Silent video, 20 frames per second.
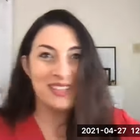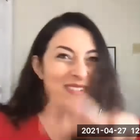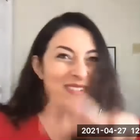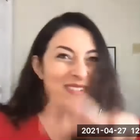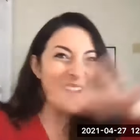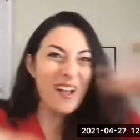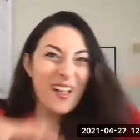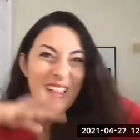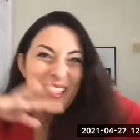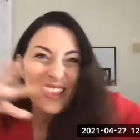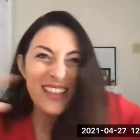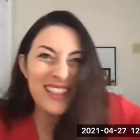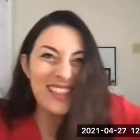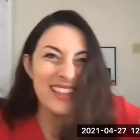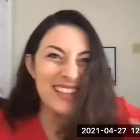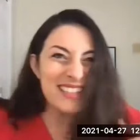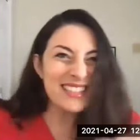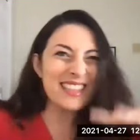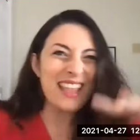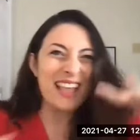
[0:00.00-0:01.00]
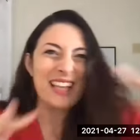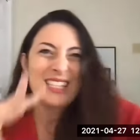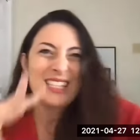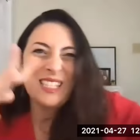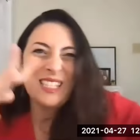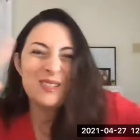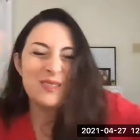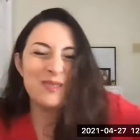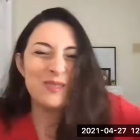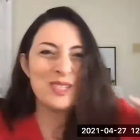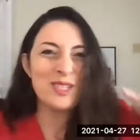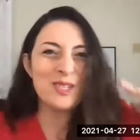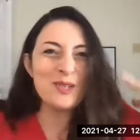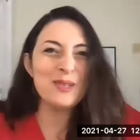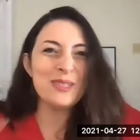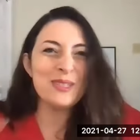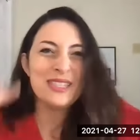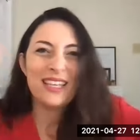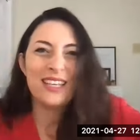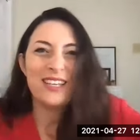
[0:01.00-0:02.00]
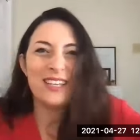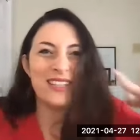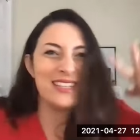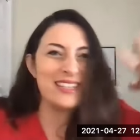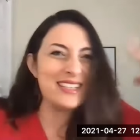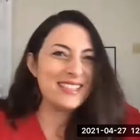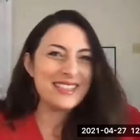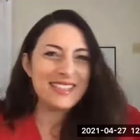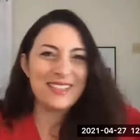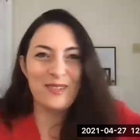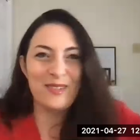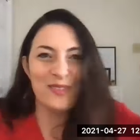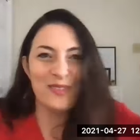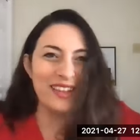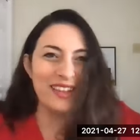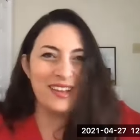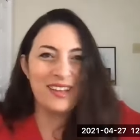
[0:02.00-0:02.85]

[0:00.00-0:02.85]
We're all in this like juicy goodness of